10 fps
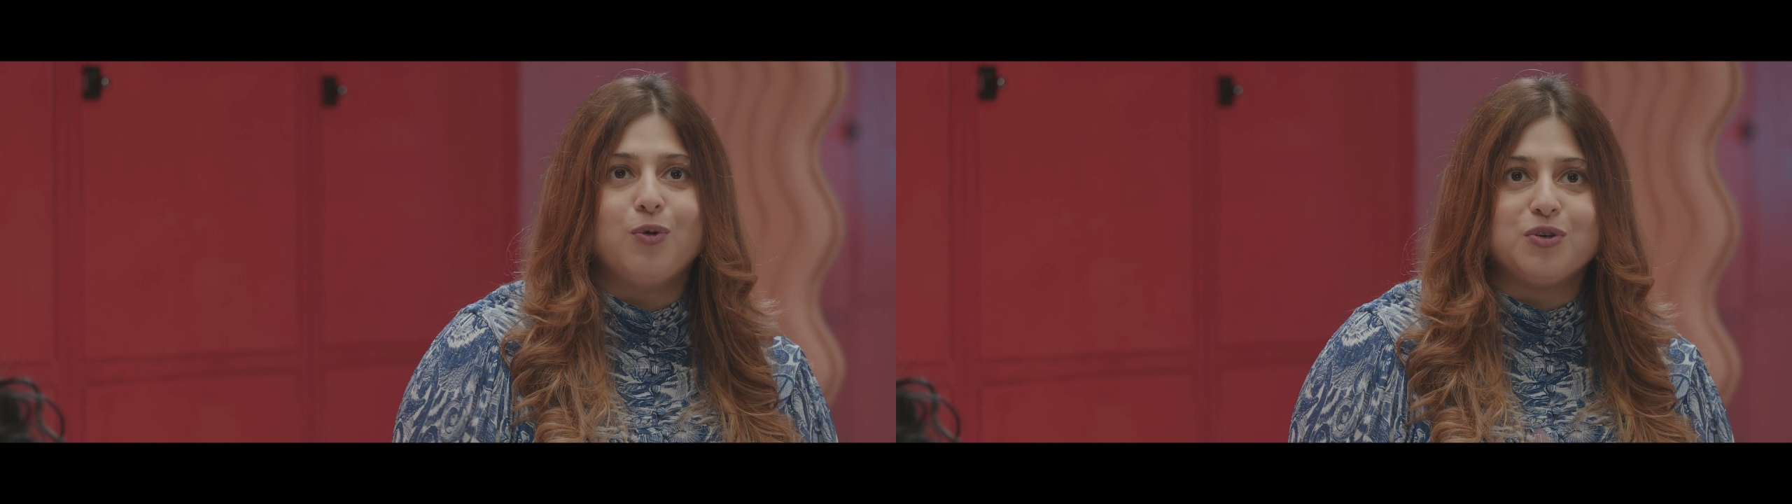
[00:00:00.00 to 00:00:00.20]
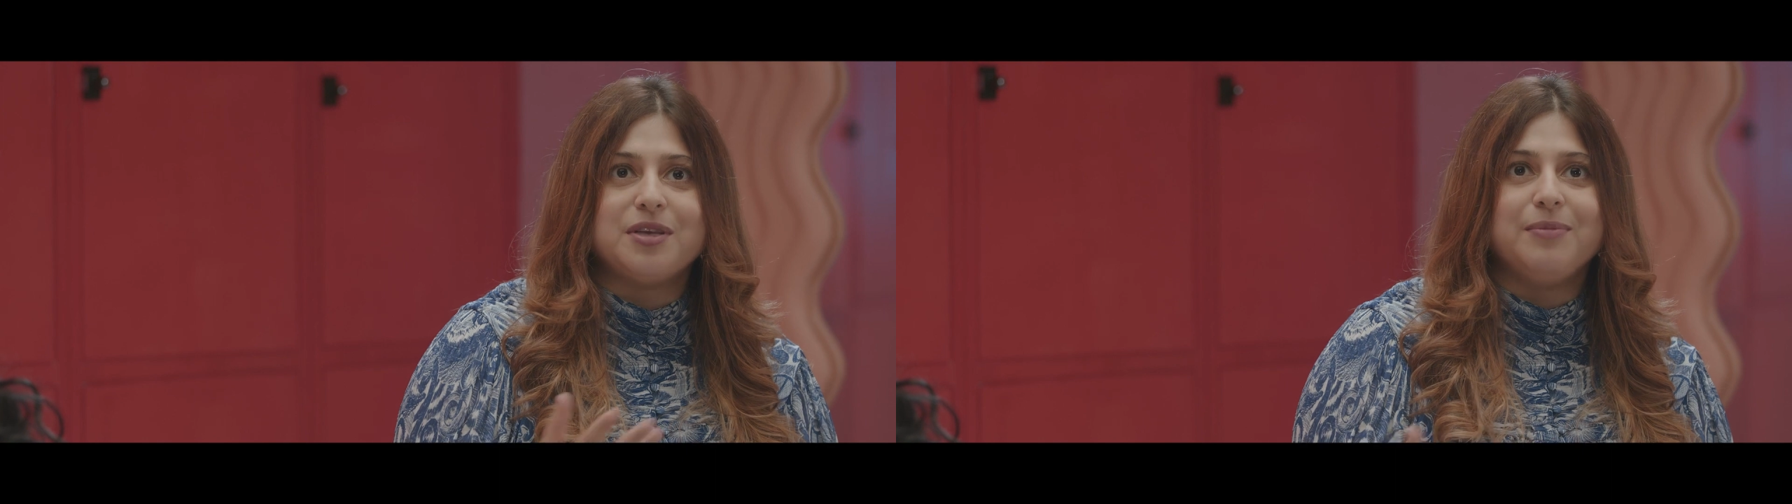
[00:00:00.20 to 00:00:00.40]
knew that people
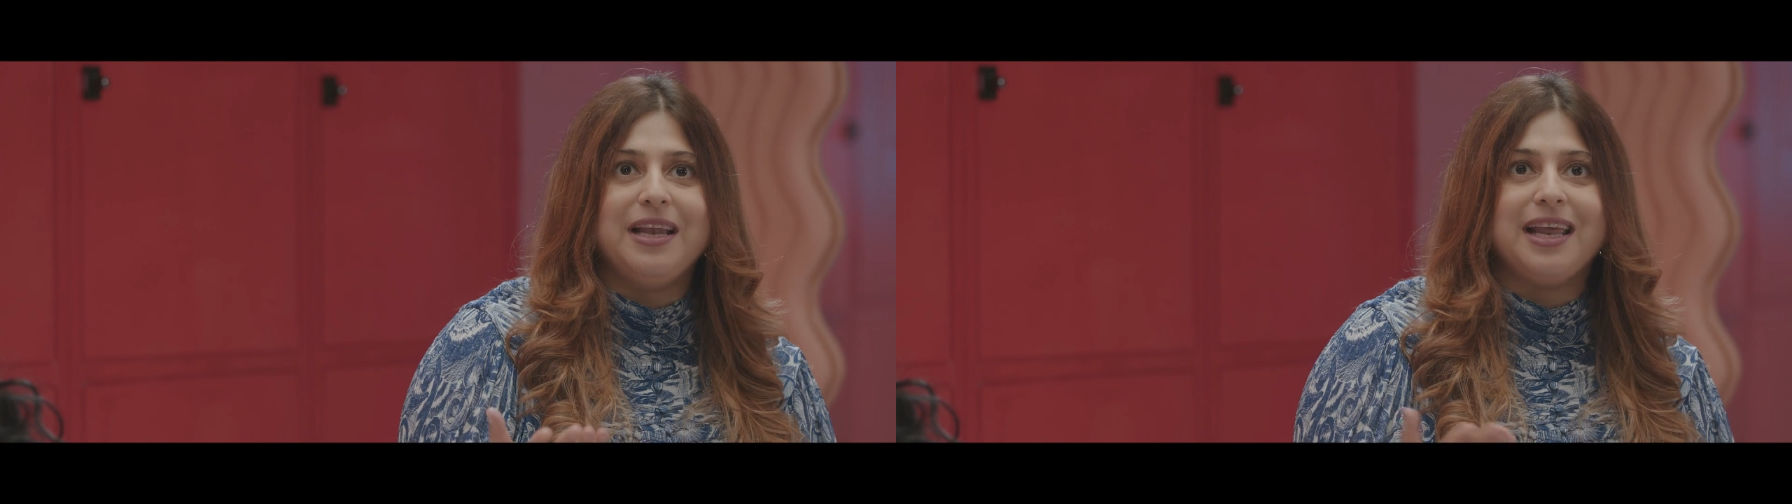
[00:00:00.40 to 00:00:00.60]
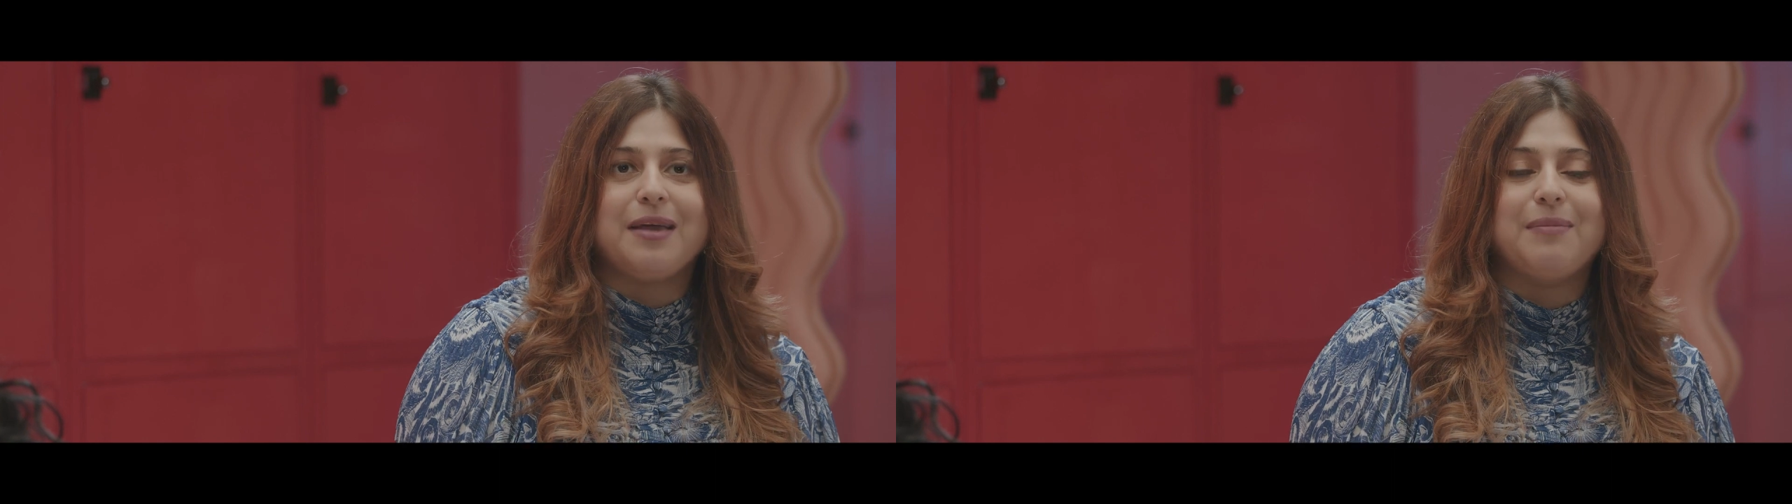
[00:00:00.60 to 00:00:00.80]
were
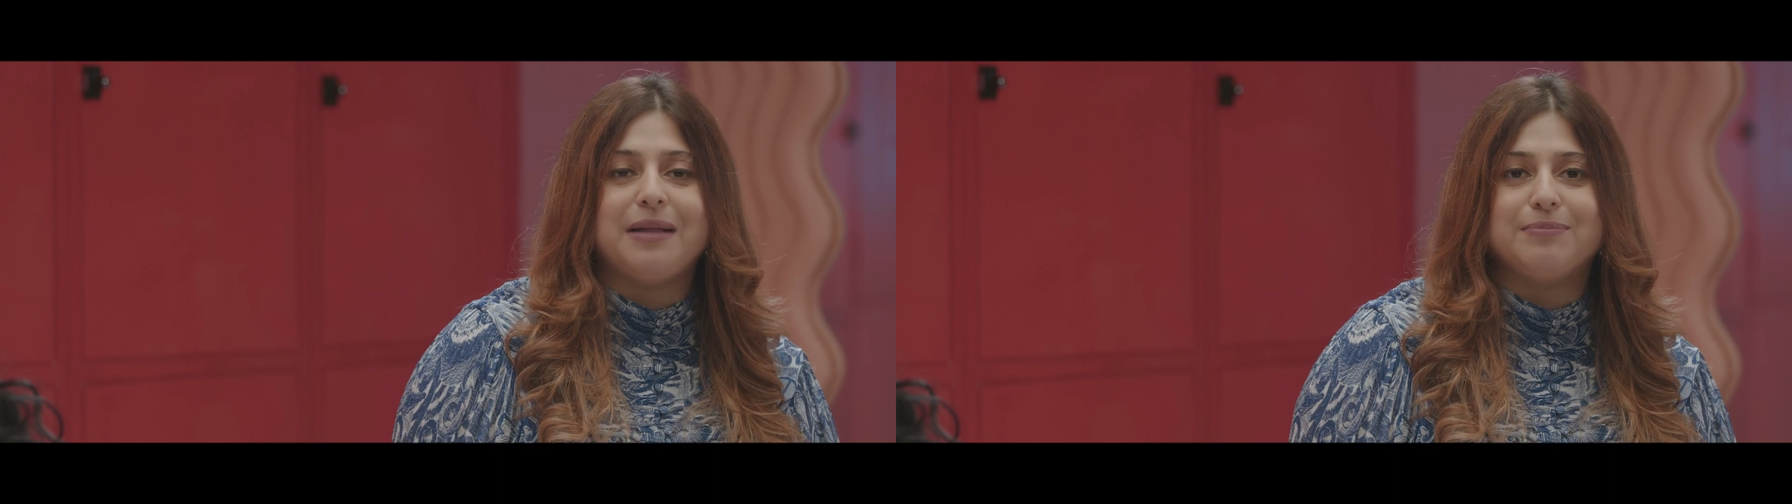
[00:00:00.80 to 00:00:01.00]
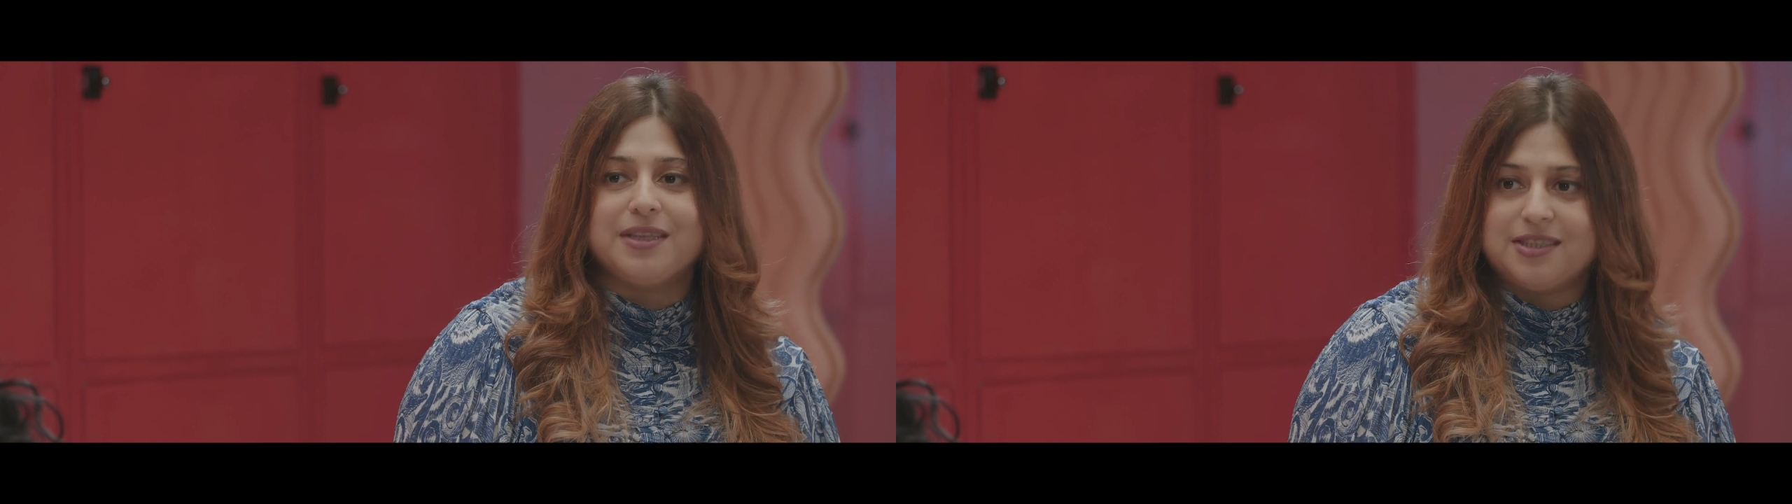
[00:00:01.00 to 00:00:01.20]
thinking
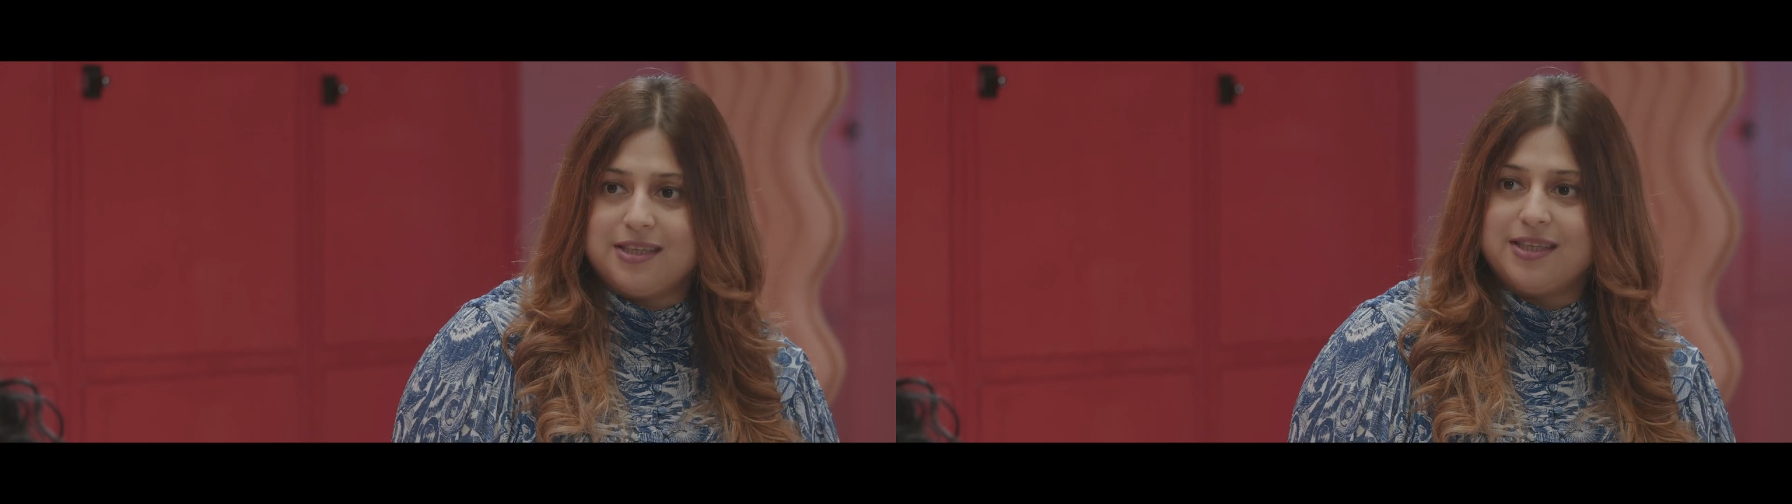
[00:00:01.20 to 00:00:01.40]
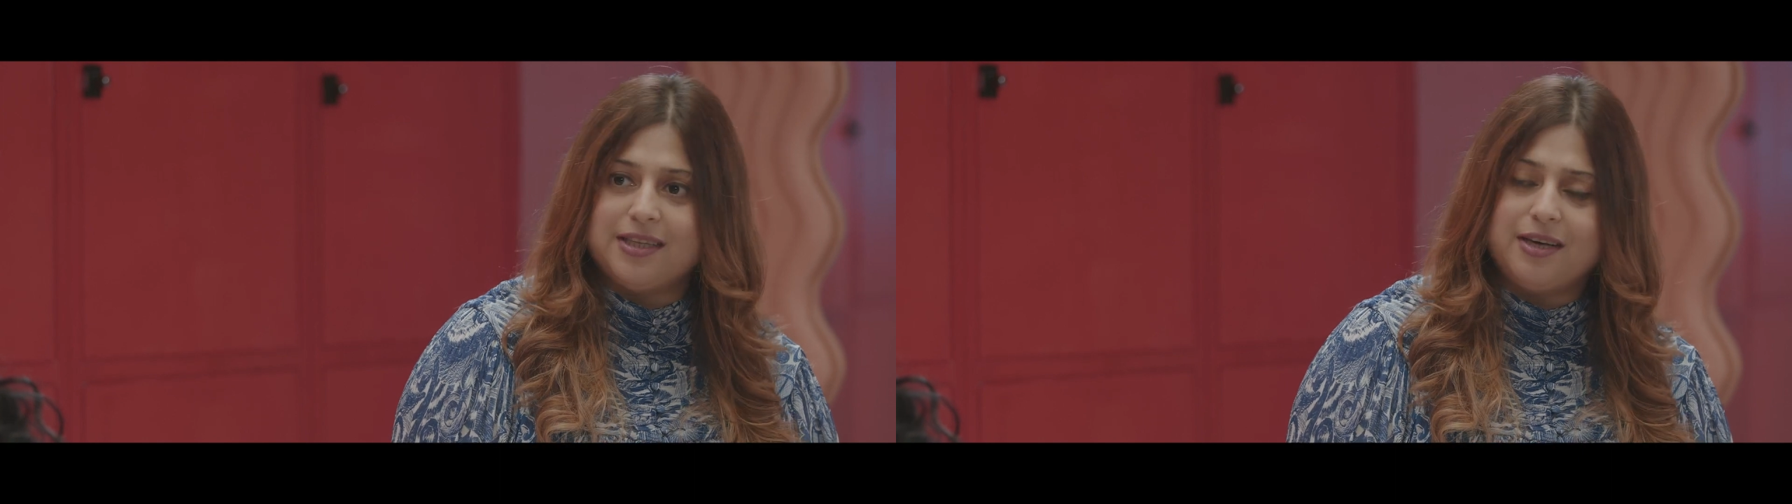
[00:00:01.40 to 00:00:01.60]

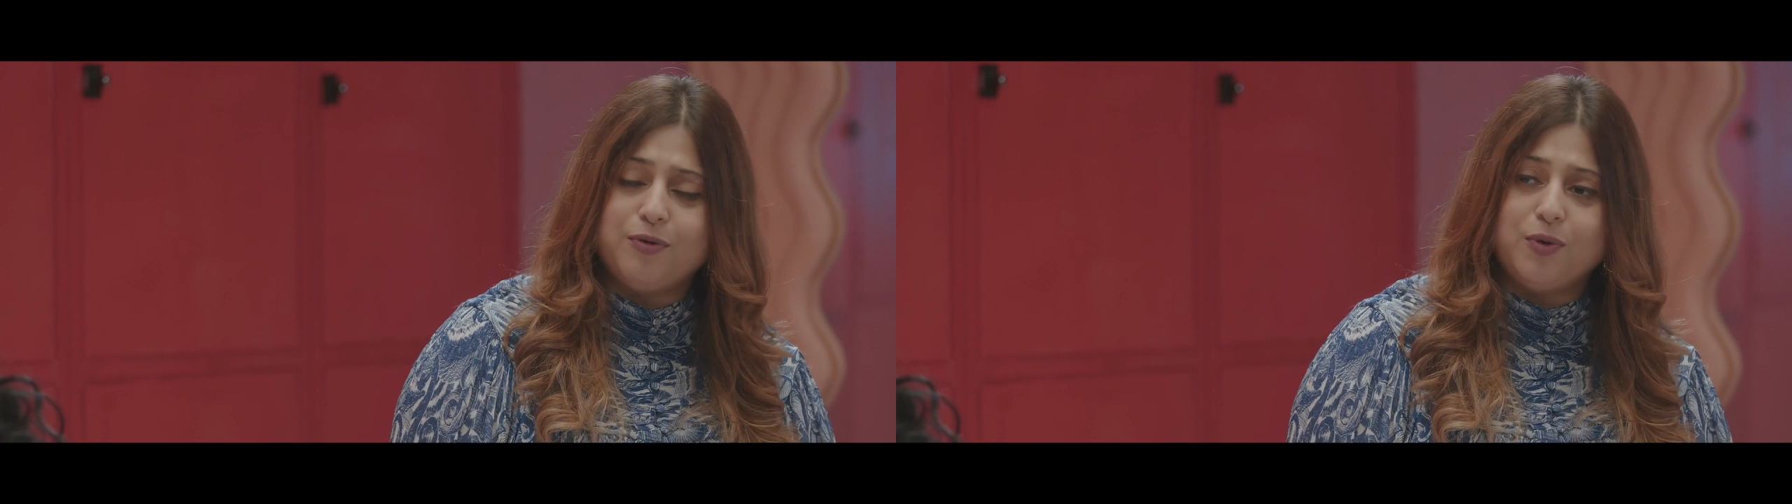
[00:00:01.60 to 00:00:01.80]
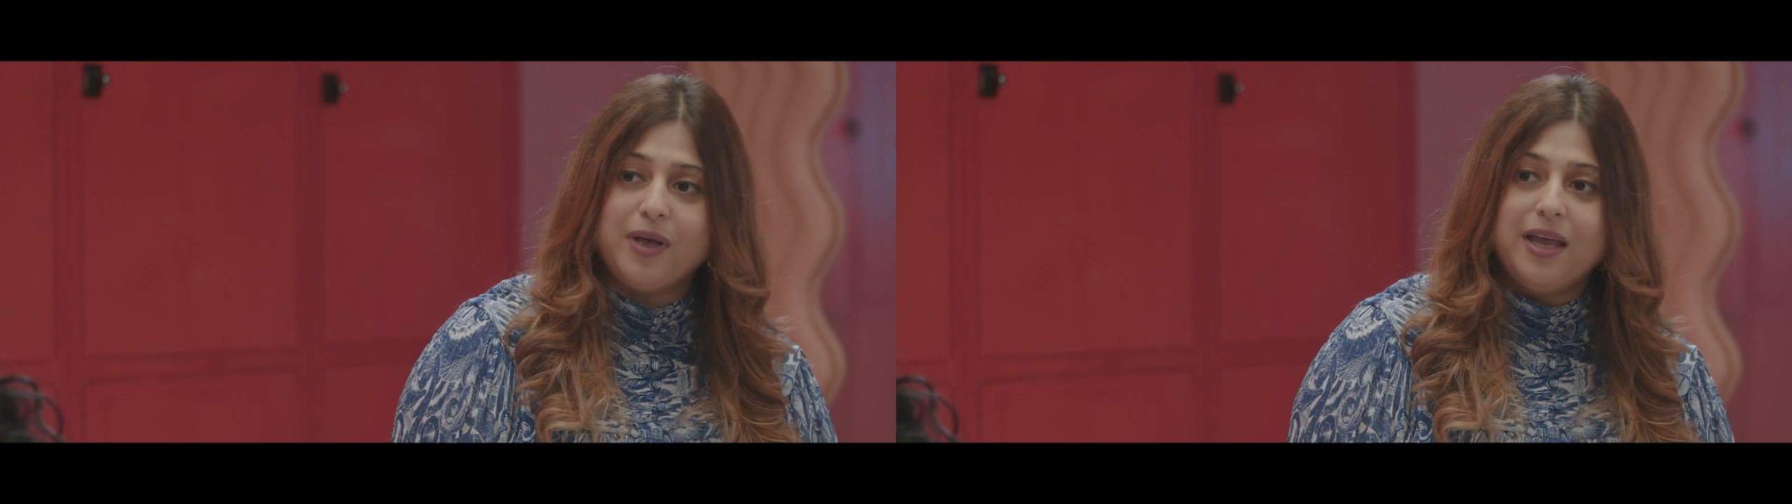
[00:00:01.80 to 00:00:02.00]

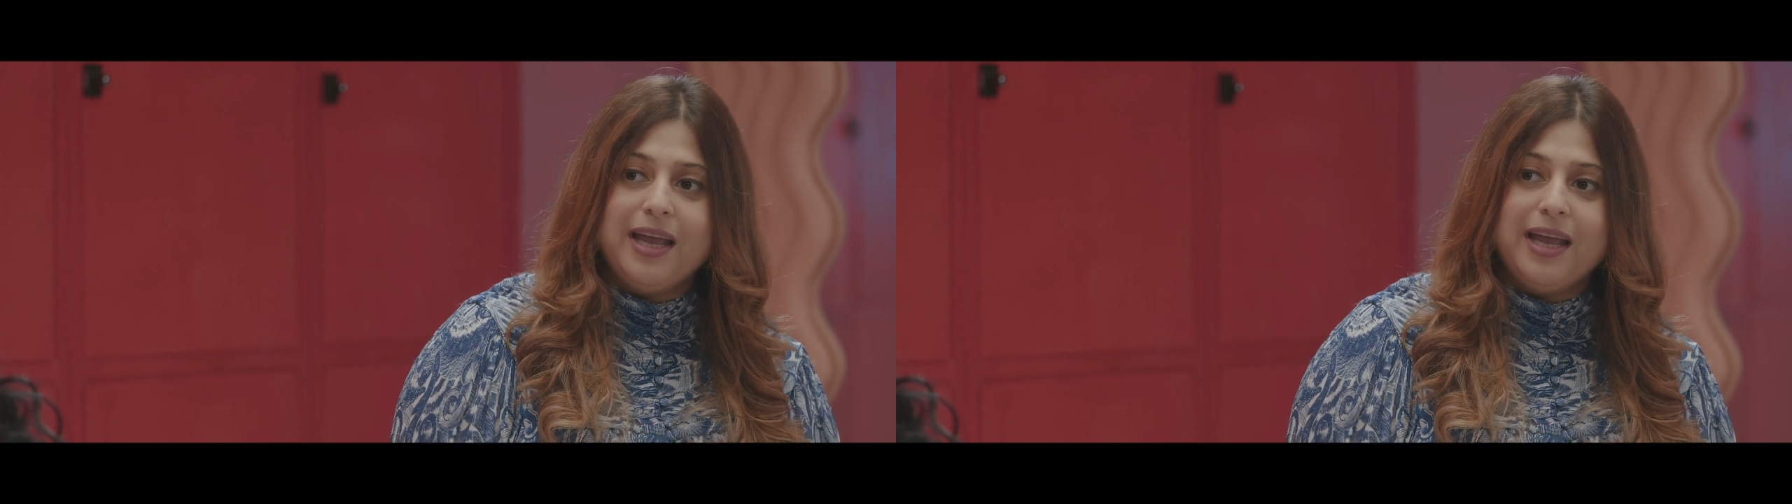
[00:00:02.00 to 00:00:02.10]
about